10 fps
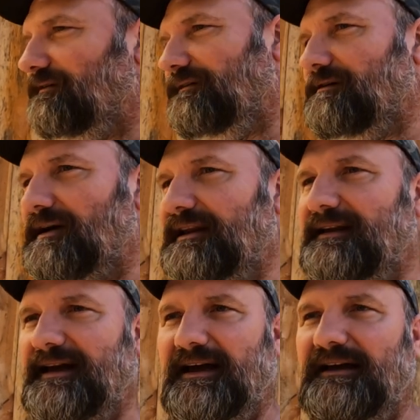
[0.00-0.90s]
you know, I
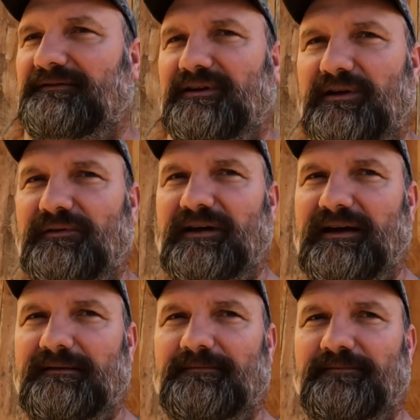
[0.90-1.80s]
didn't have to do
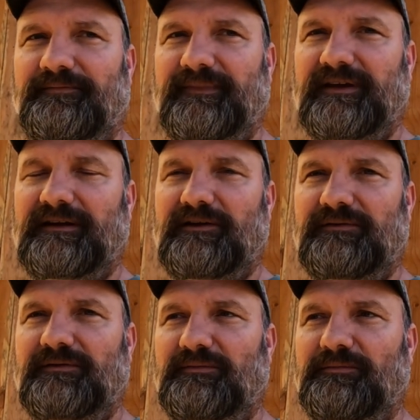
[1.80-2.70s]
that, you
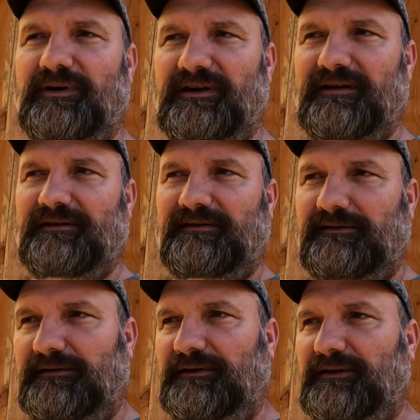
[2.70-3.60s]
know, but
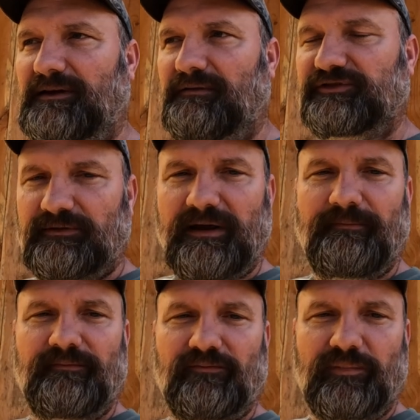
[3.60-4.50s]
it's something
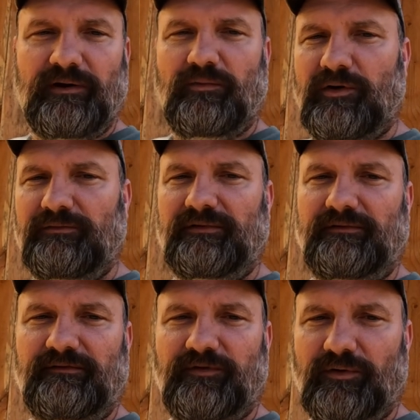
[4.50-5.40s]
I've been
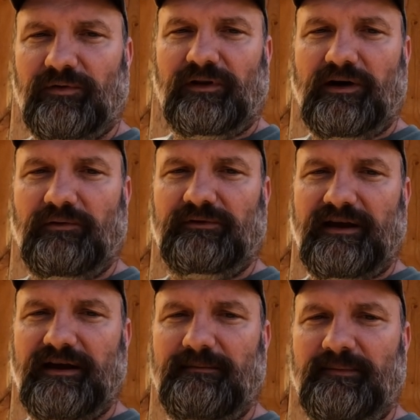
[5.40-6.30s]
wanting for a long
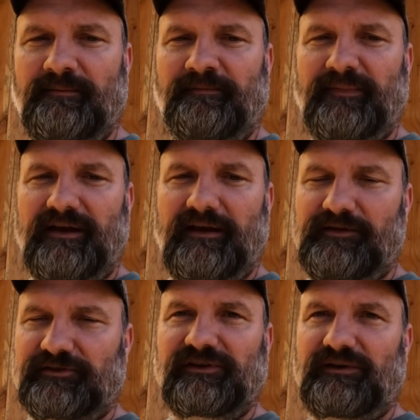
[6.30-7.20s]
time,
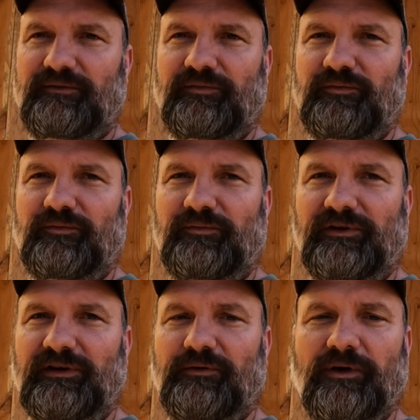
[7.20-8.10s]
and there's nothing,
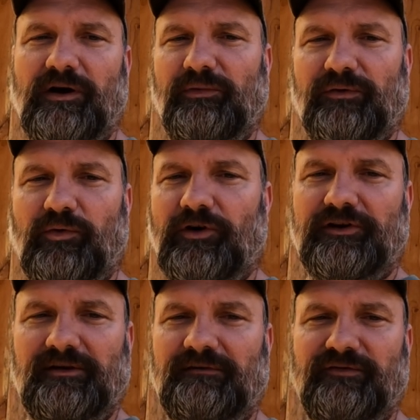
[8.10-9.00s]
you know, wrong with
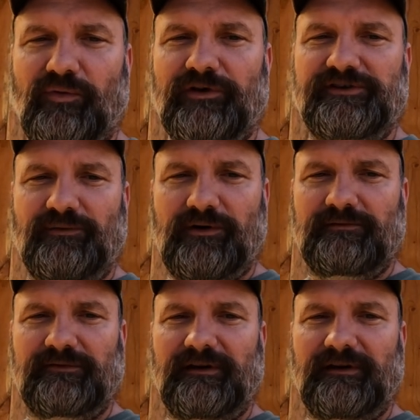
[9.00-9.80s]
working for what you want.